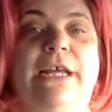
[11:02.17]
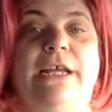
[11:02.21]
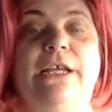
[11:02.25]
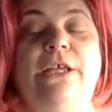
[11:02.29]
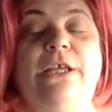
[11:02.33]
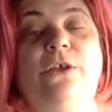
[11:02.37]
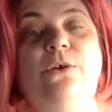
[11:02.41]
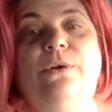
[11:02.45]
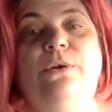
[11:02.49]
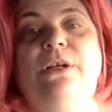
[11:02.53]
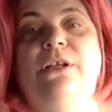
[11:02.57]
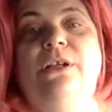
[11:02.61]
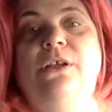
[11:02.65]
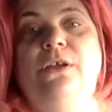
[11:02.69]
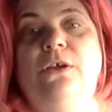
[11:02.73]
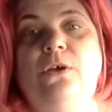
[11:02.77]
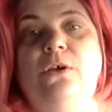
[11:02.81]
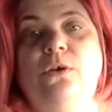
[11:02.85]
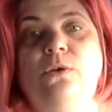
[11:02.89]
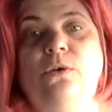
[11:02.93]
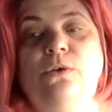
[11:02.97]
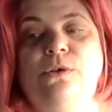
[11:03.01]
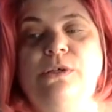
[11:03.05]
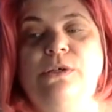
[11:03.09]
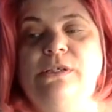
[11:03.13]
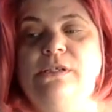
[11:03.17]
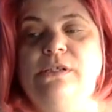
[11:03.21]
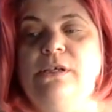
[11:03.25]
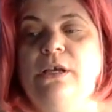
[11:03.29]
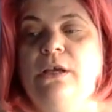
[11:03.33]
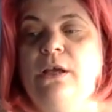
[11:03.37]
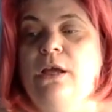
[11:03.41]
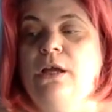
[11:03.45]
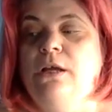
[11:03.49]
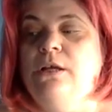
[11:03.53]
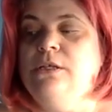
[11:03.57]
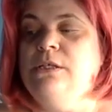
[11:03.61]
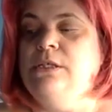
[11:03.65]
that you can use
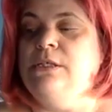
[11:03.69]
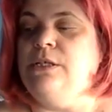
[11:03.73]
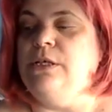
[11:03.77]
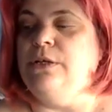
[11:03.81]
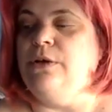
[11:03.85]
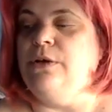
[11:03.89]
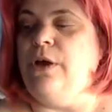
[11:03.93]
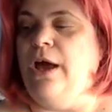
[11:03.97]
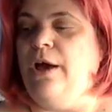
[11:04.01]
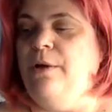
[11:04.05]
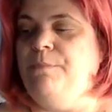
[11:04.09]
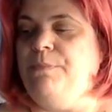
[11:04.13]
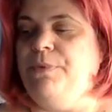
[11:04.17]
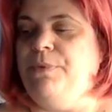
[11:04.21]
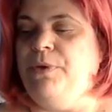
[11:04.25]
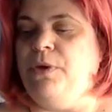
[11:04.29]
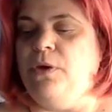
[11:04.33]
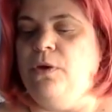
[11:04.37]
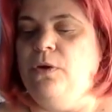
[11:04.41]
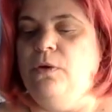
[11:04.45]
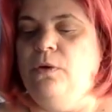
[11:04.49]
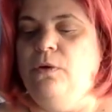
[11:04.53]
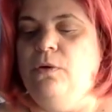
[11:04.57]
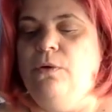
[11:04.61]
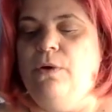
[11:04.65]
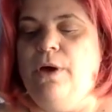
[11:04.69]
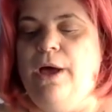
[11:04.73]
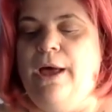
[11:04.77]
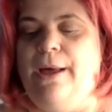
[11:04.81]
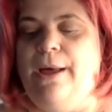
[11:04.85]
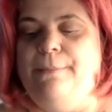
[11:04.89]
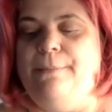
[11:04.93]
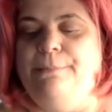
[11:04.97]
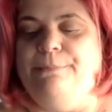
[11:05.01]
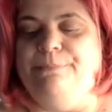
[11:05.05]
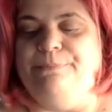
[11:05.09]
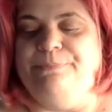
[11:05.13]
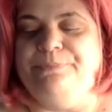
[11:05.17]
to help you um,